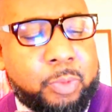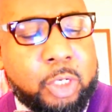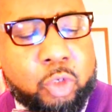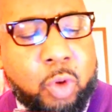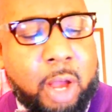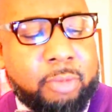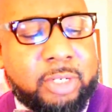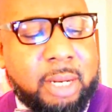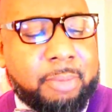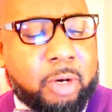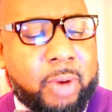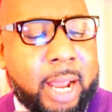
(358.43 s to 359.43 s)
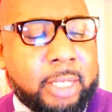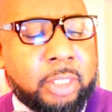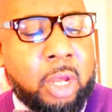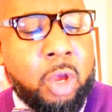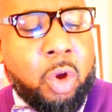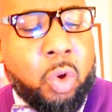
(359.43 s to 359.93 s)
the 12
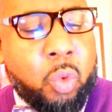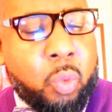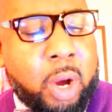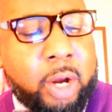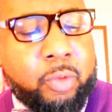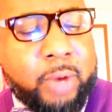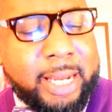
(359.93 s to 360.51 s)
Democrats who won